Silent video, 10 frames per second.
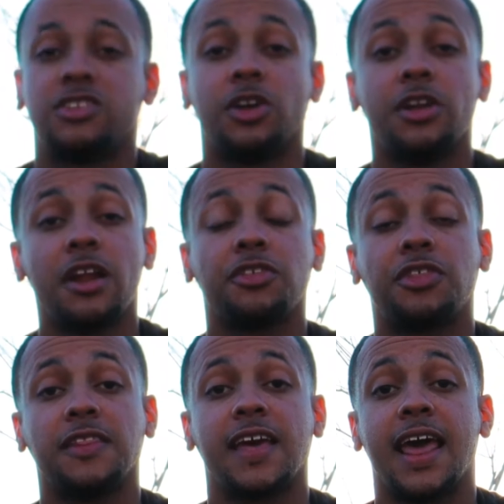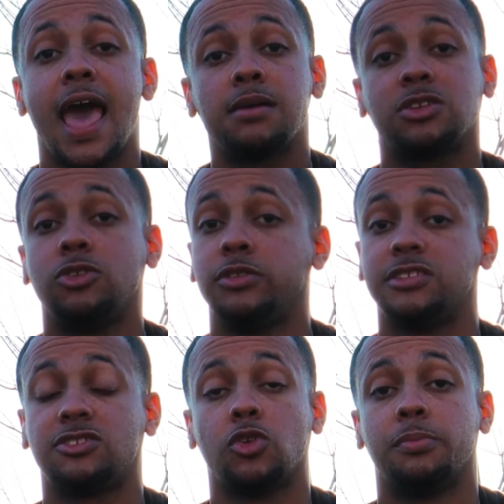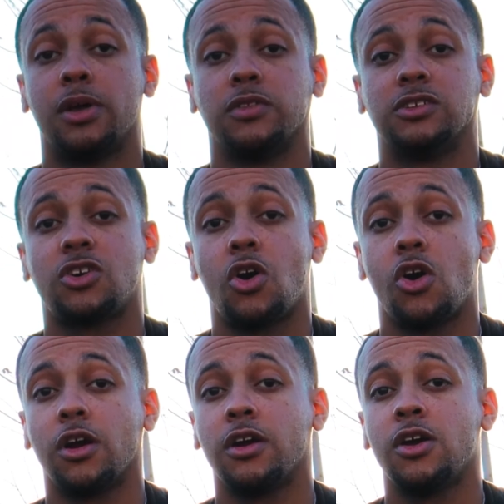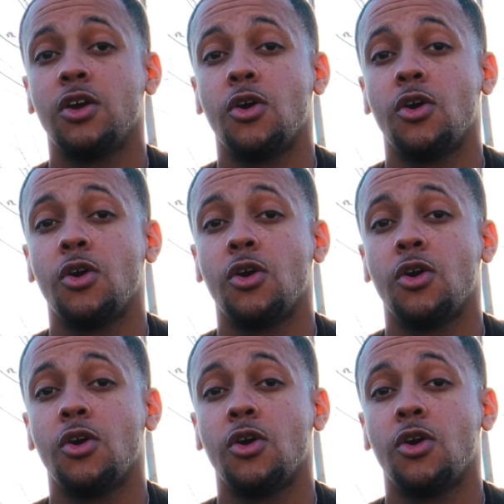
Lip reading: So another thing that absolutely sold me on this car